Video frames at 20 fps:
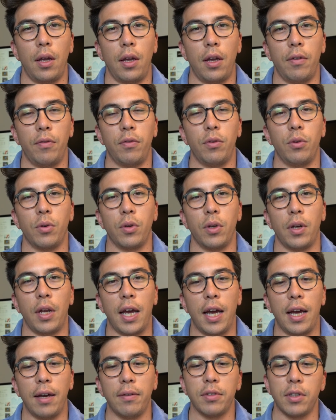if you can
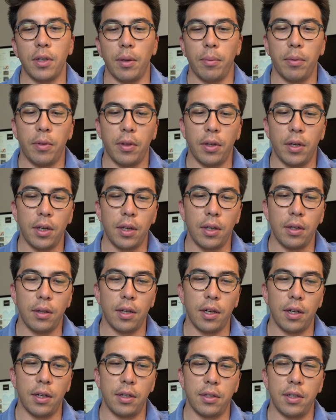have something
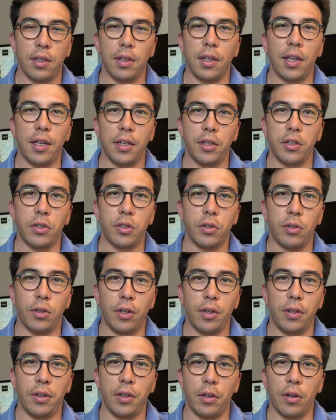that is in the
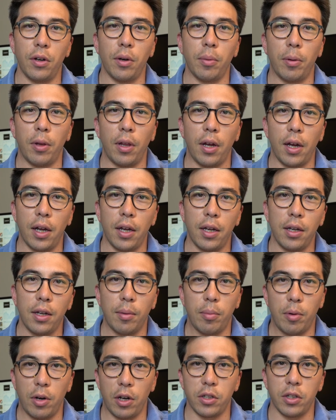industry that you're applying,
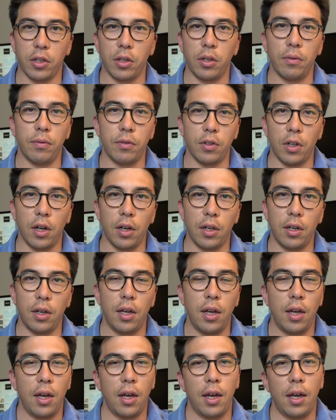a project that you've
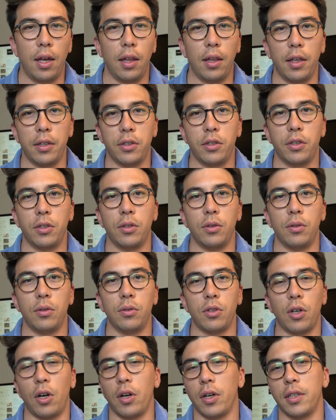done, it lets
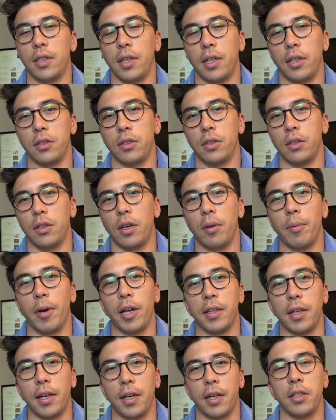you talk intelligently
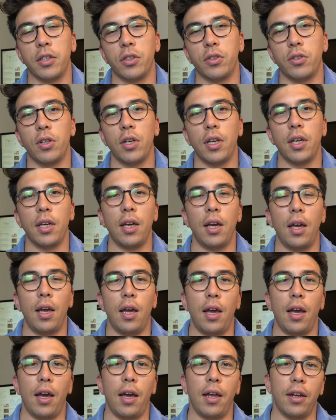about that industry
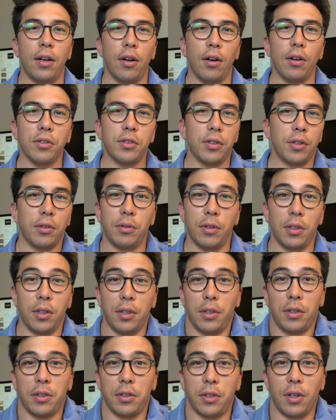and it also
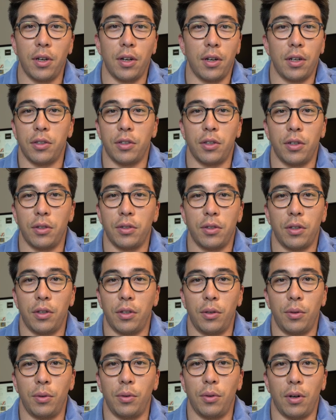really looks good. It shows that
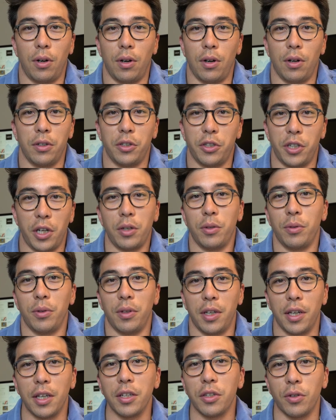you are
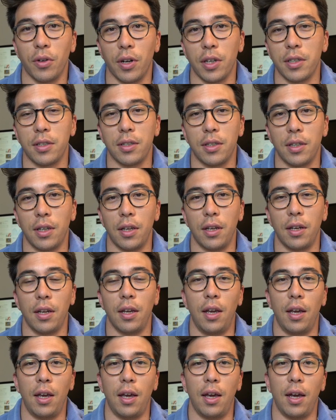genuinely interested
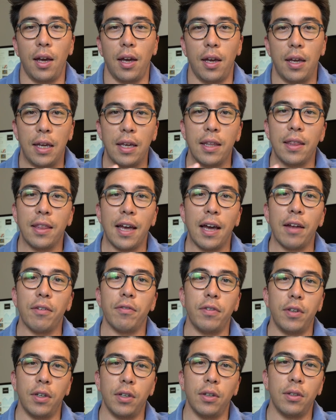in that
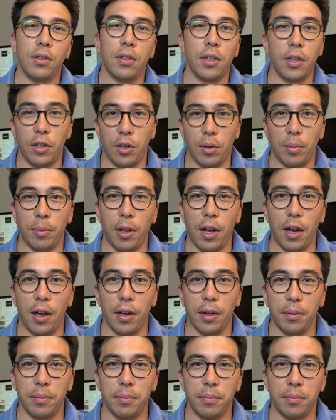field that you're
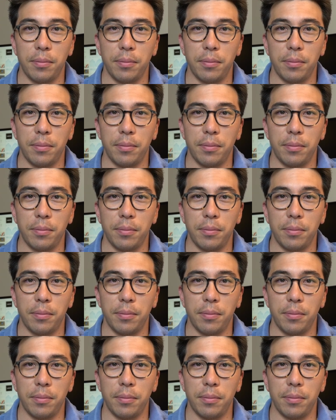applying.